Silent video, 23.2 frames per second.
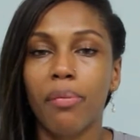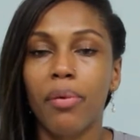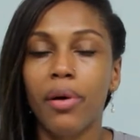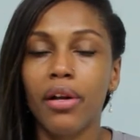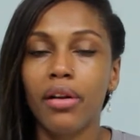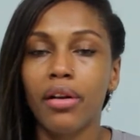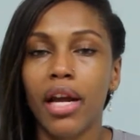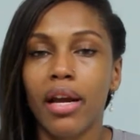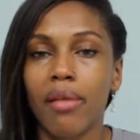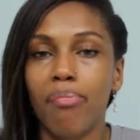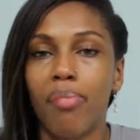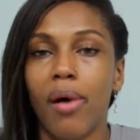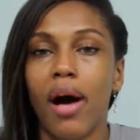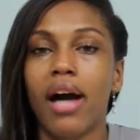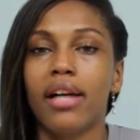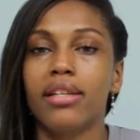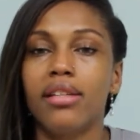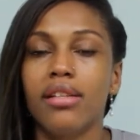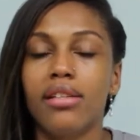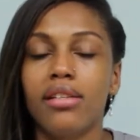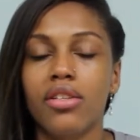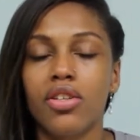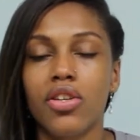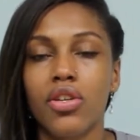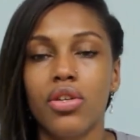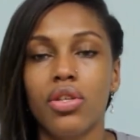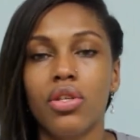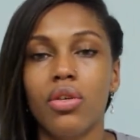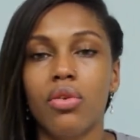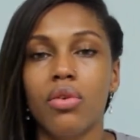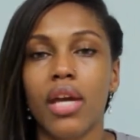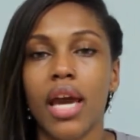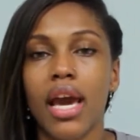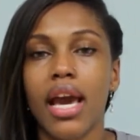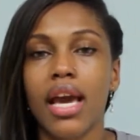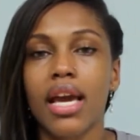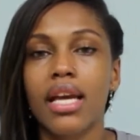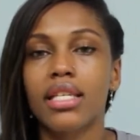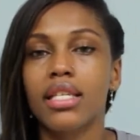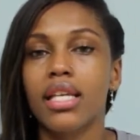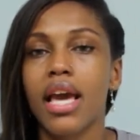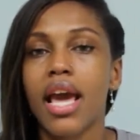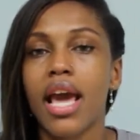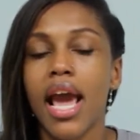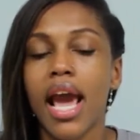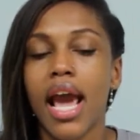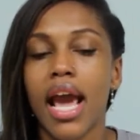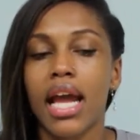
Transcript: about like putting like boxes in your suitcase,